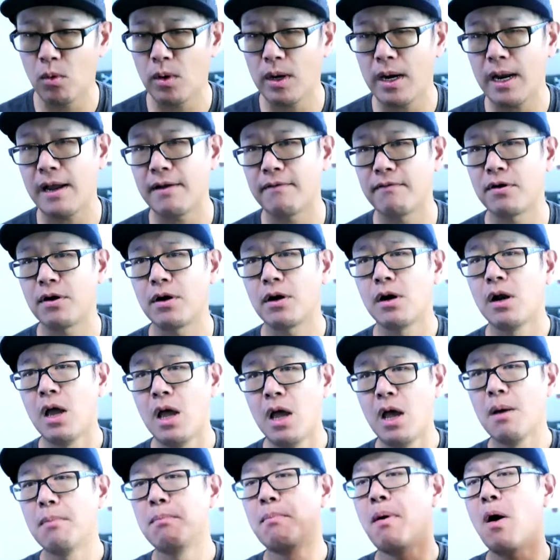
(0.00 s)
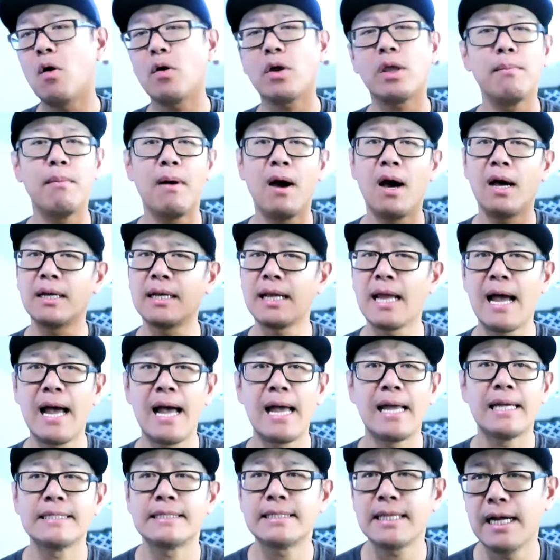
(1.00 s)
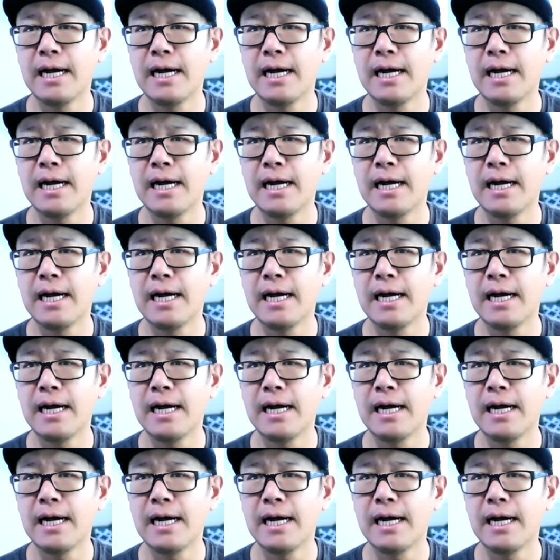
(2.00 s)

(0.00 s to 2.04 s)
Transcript: whatever, Pokemon, guys.